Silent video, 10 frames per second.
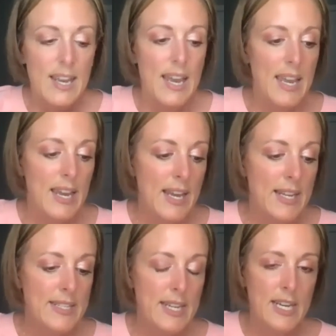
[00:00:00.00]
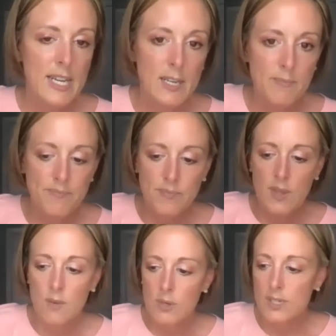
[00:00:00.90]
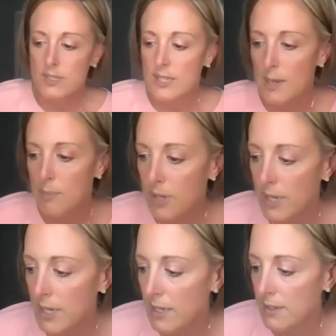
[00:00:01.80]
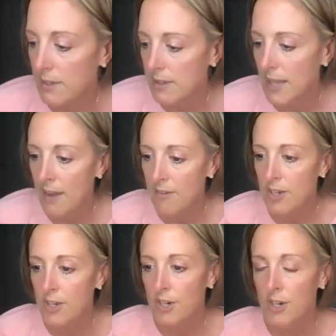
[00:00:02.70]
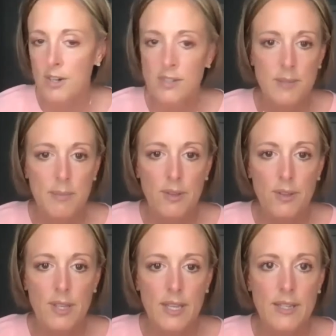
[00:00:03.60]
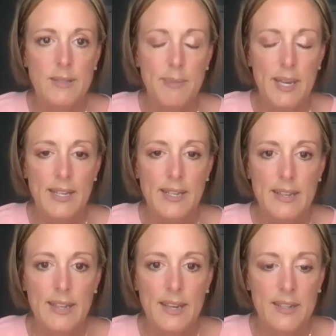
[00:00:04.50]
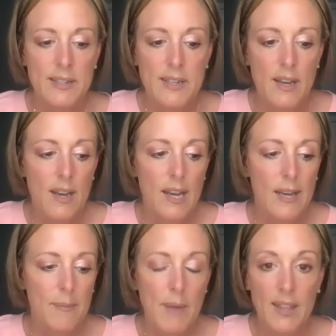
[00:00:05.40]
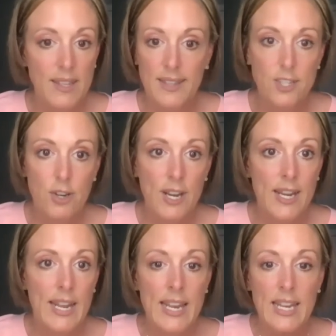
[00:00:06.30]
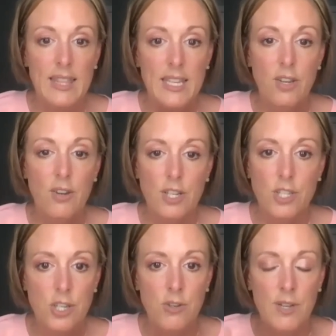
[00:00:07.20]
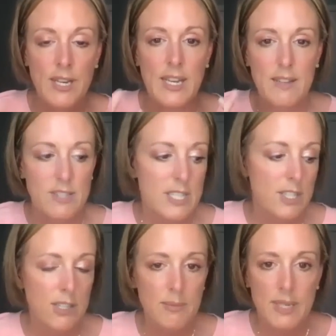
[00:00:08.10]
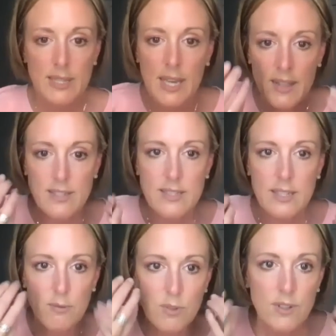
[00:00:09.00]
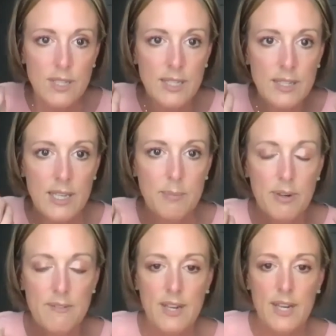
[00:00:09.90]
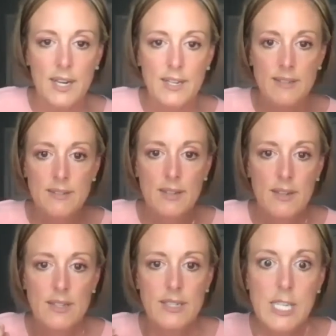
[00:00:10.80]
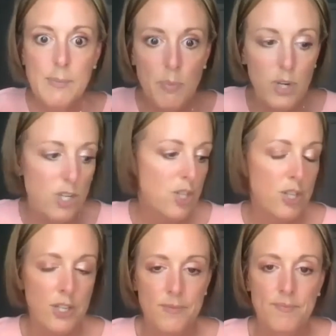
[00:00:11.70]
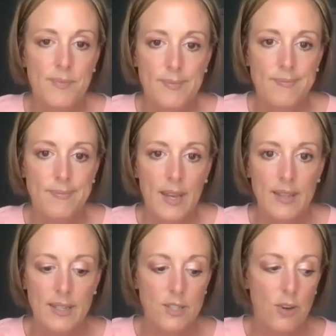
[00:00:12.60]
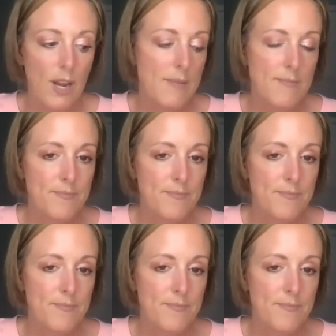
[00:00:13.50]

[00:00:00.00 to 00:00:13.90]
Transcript: And what else did I put in it? Lavender and some other things. But yeah, I think that's great. Anything you can do, any kind of serum like that, that's going to really like provide deep moisture, I think it's great.